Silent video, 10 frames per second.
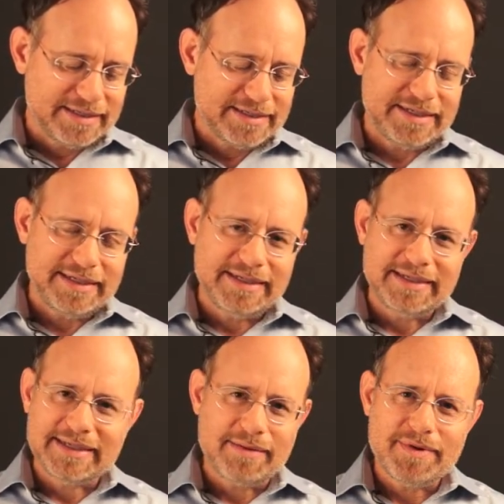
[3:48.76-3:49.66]

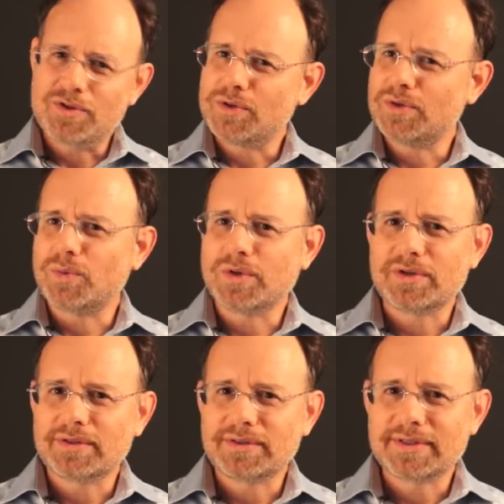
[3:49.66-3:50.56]
She came into a
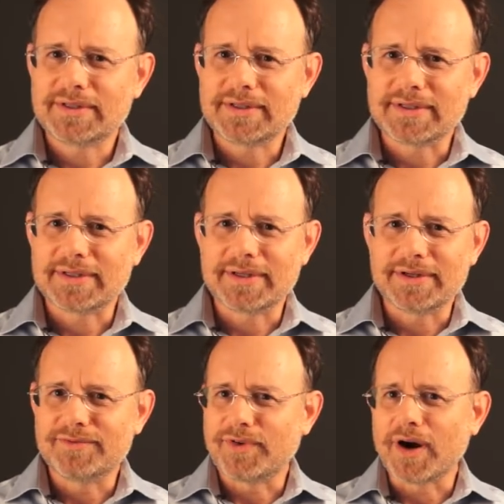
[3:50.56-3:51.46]
world,
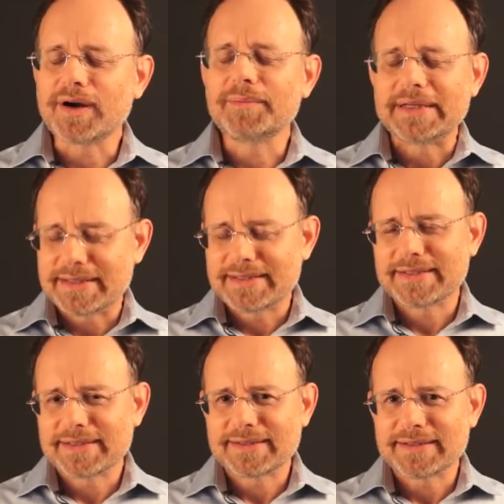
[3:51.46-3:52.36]
an
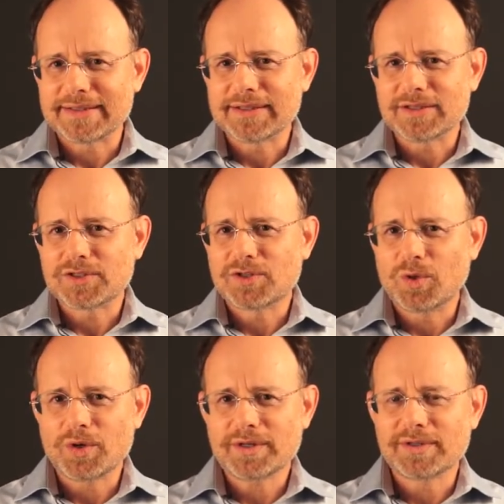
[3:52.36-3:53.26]
environment at the English
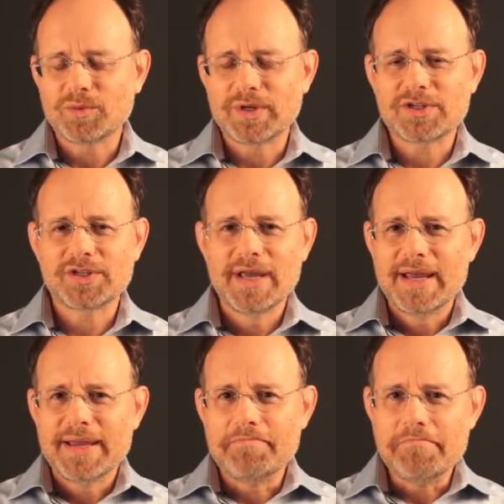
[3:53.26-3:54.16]
court in which
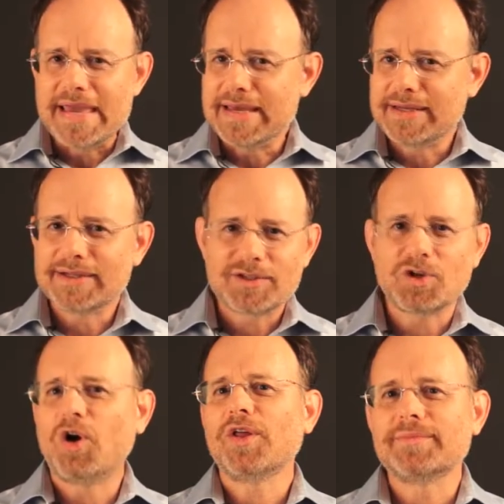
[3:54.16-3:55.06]
men
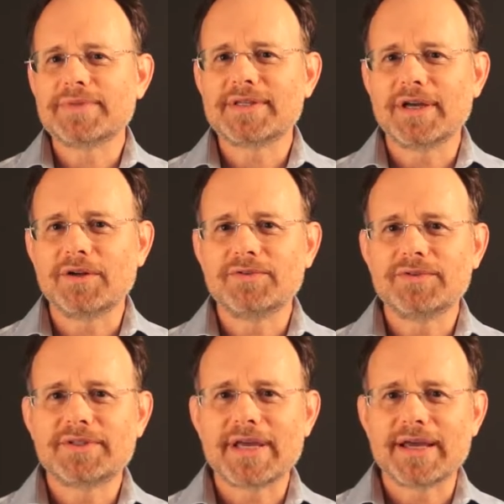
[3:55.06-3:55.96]
saw
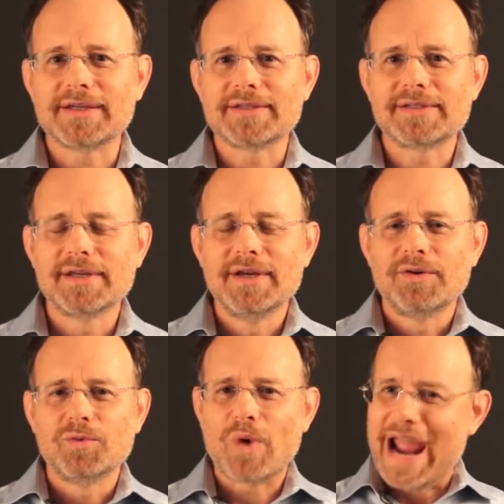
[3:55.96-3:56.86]
themselves as
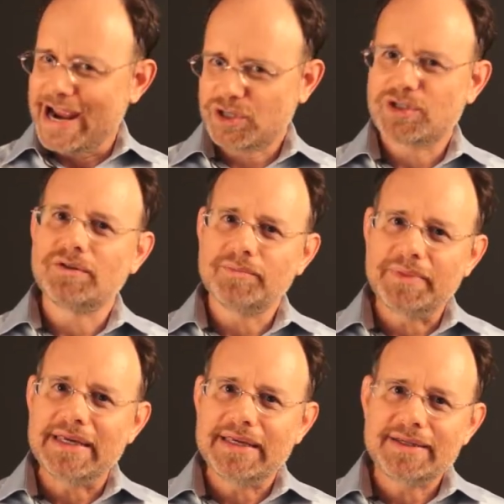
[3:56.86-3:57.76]
rational
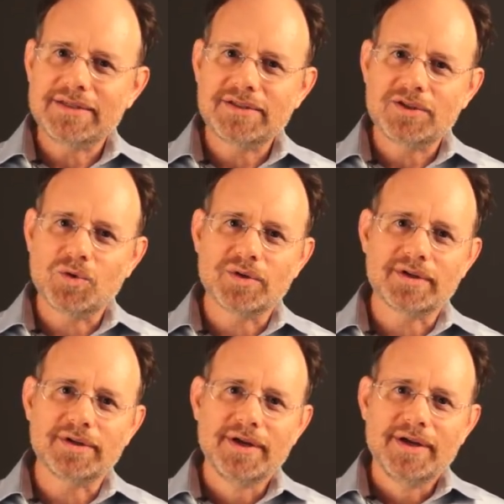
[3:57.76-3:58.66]
beings who
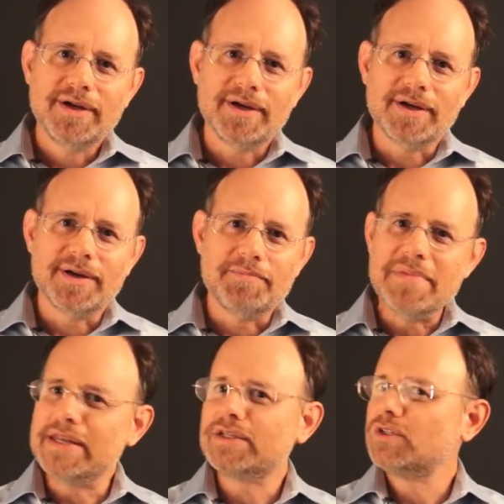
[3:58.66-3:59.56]
were
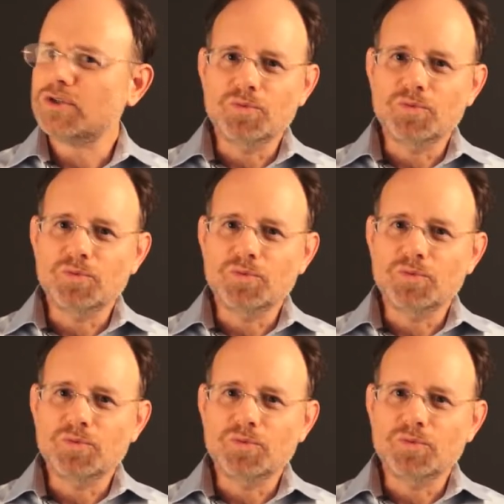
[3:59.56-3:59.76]
meant to